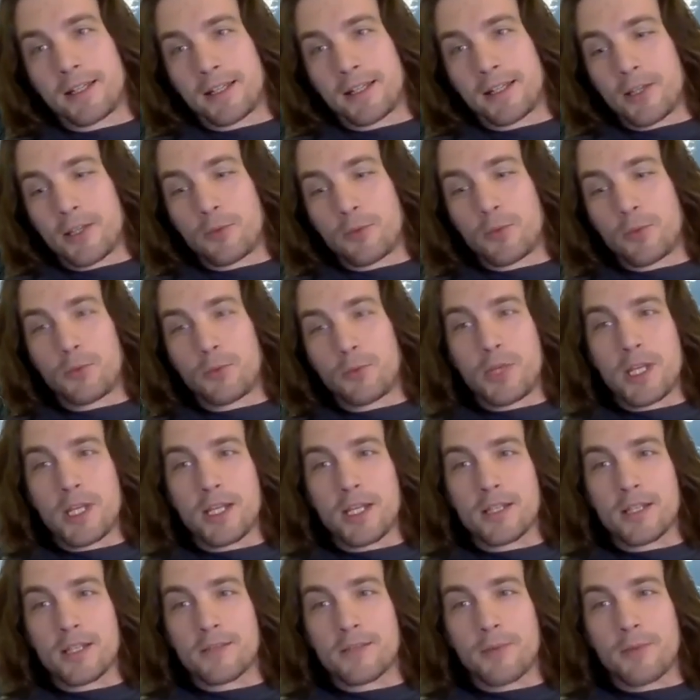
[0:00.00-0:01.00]
human
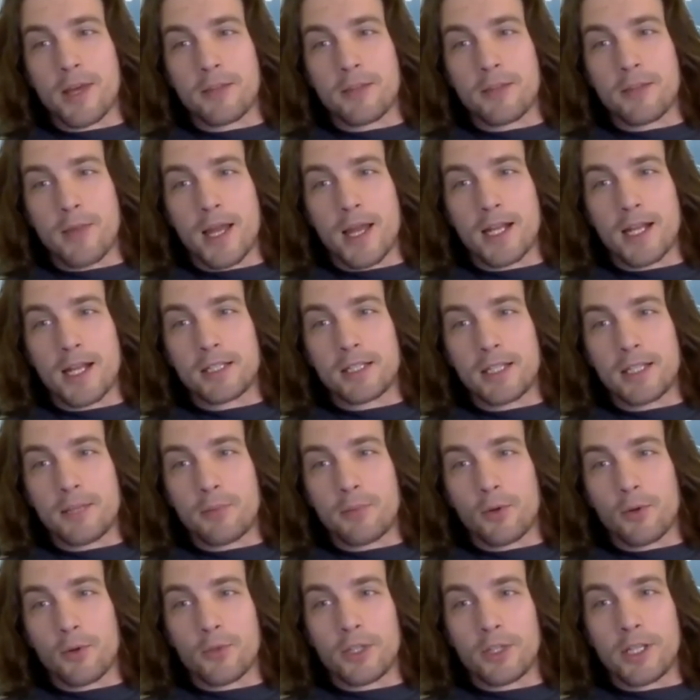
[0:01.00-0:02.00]
beings mathematically,
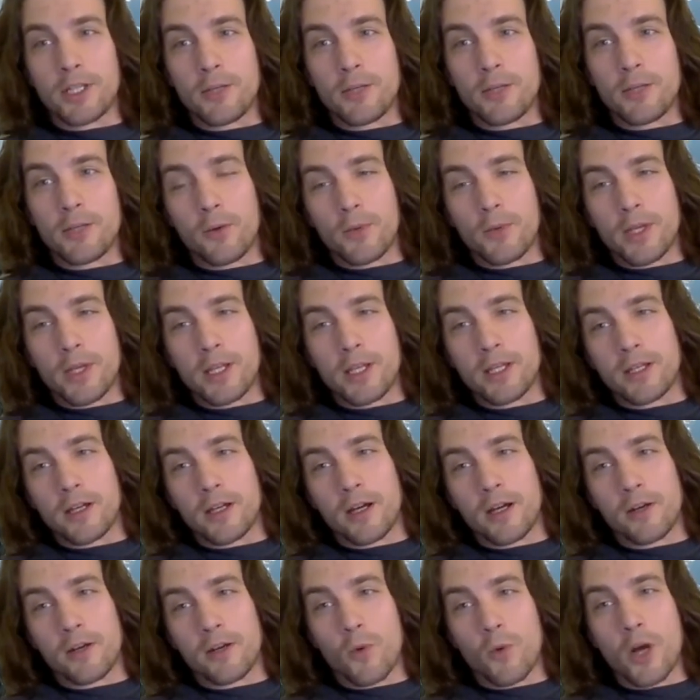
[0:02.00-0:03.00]
but really what we
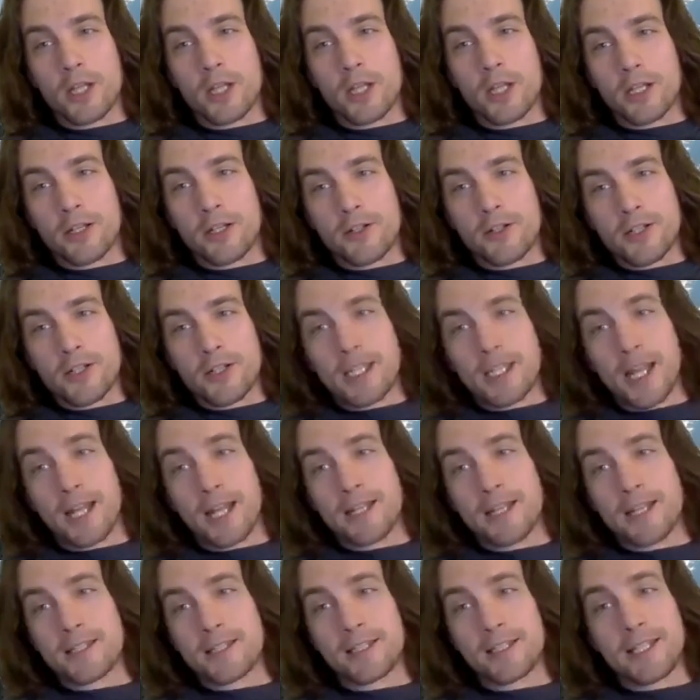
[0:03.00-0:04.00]
want to understand
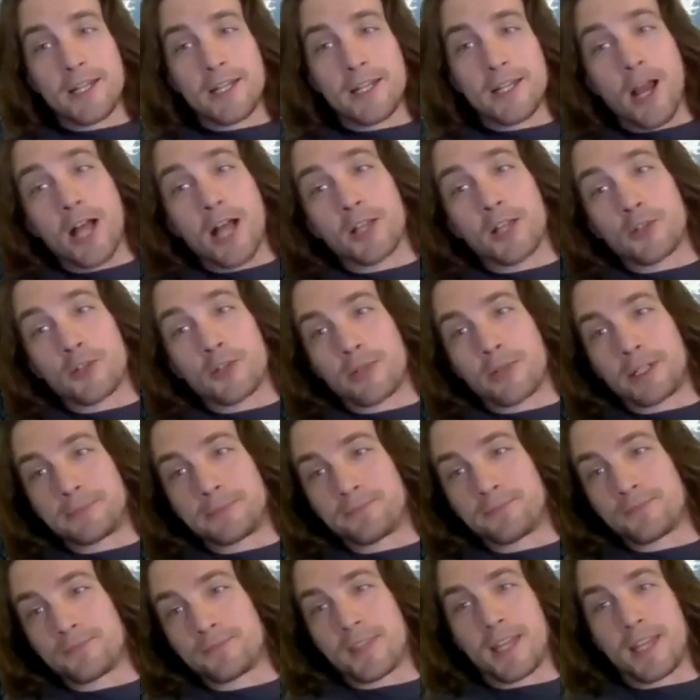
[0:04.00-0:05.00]
is linear algebra.
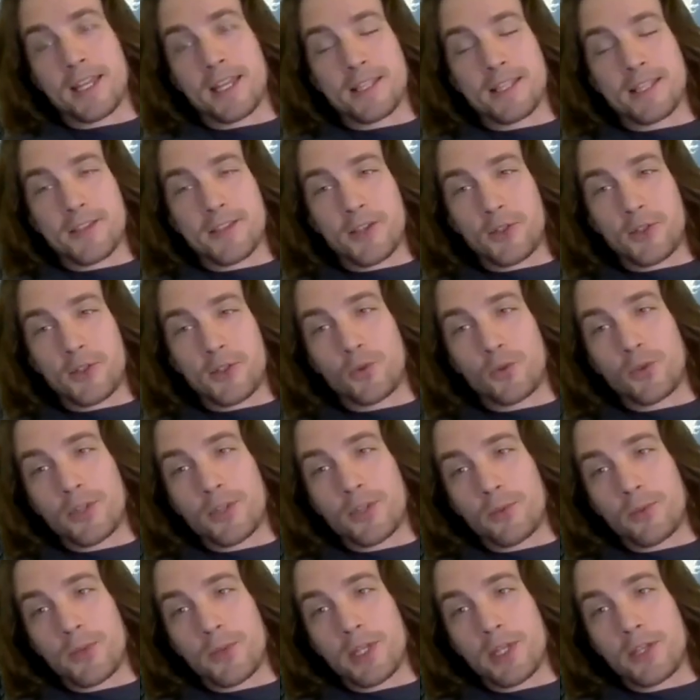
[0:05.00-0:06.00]
That's the tool
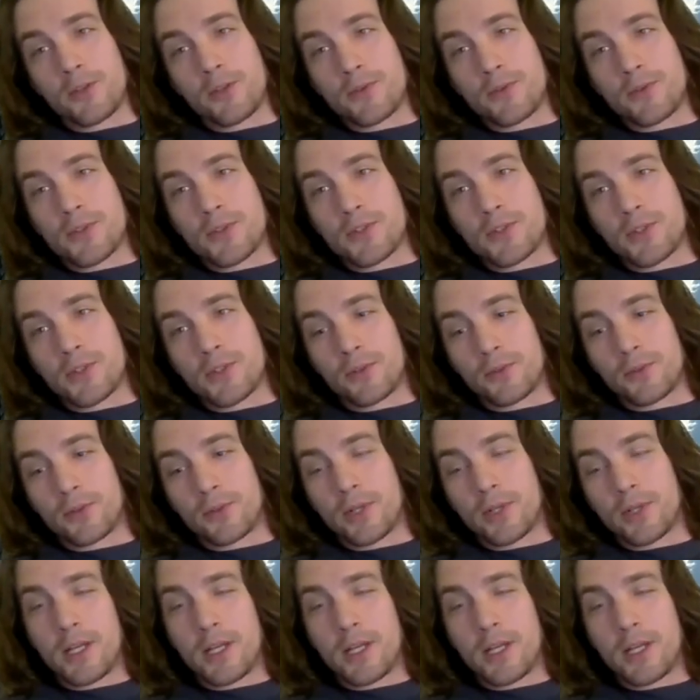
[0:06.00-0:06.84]
that we use to